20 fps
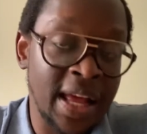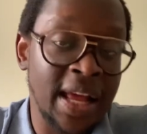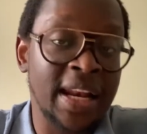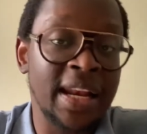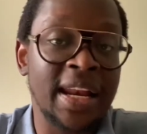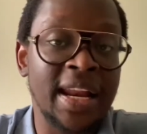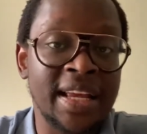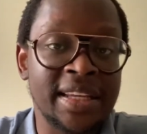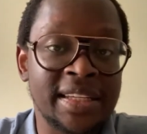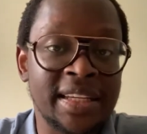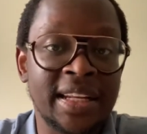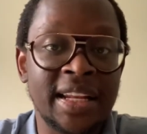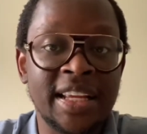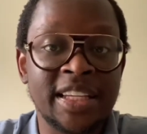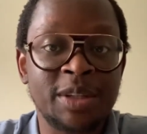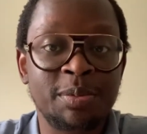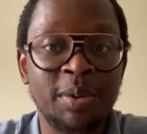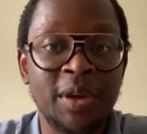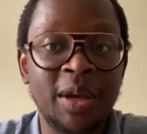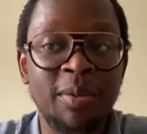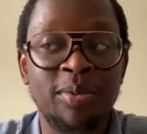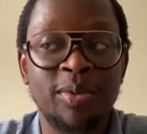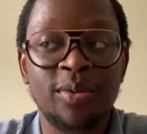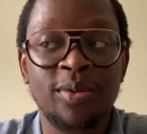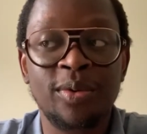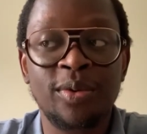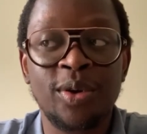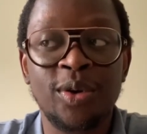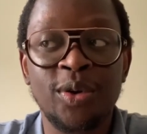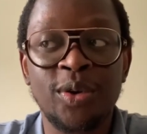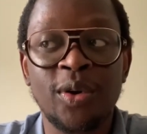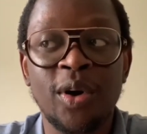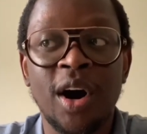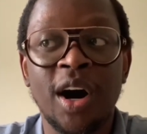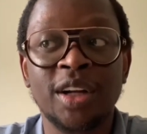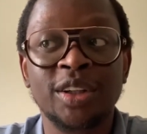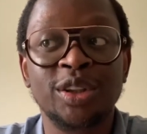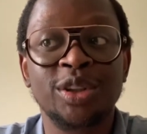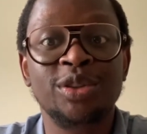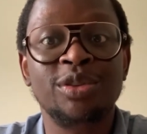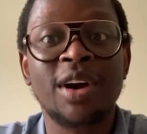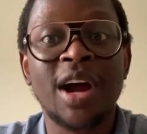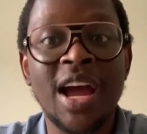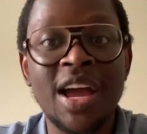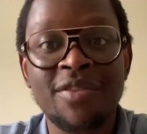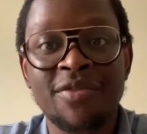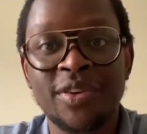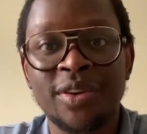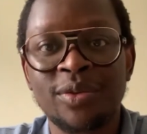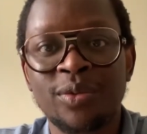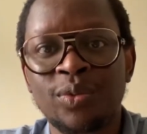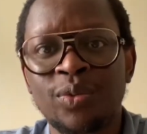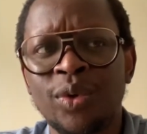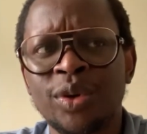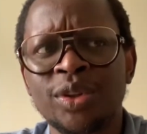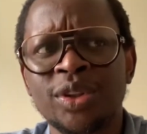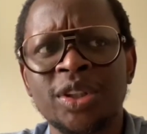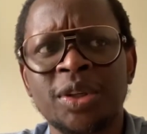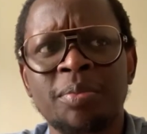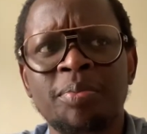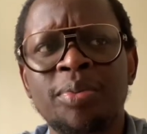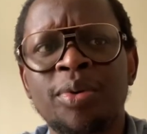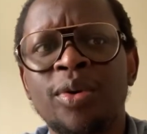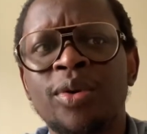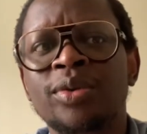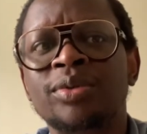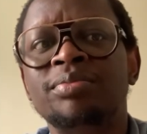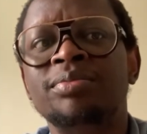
Less and less people who are driving want to put